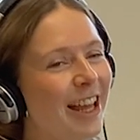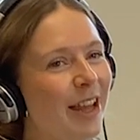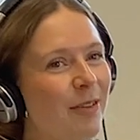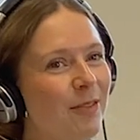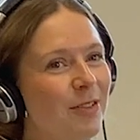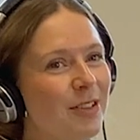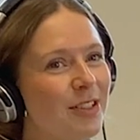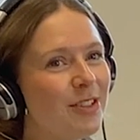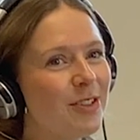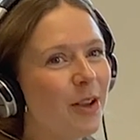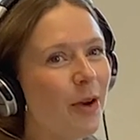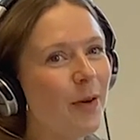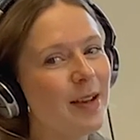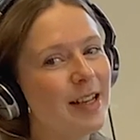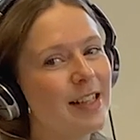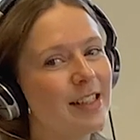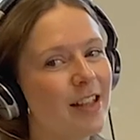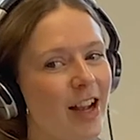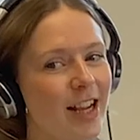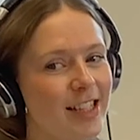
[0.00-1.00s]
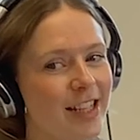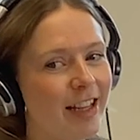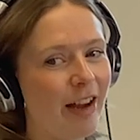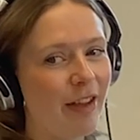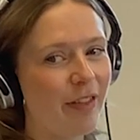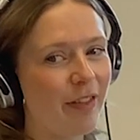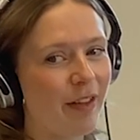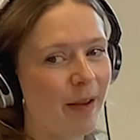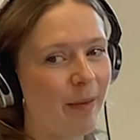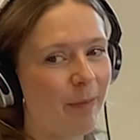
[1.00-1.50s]
It was so exciting,
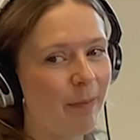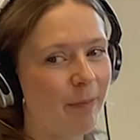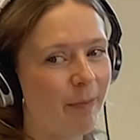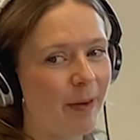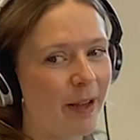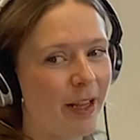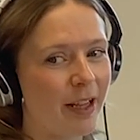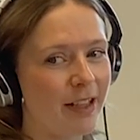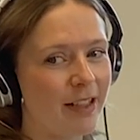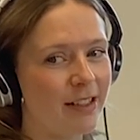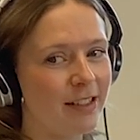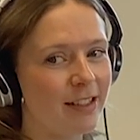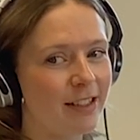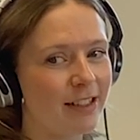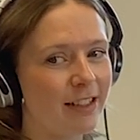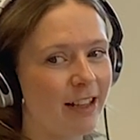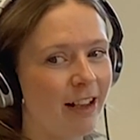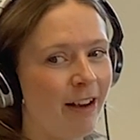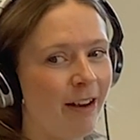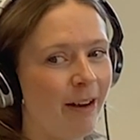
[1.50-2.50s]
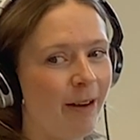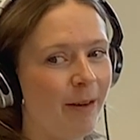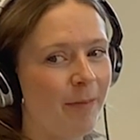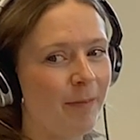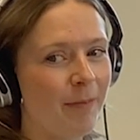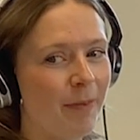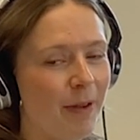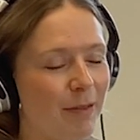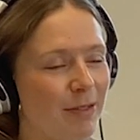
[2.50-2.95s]
I think, because it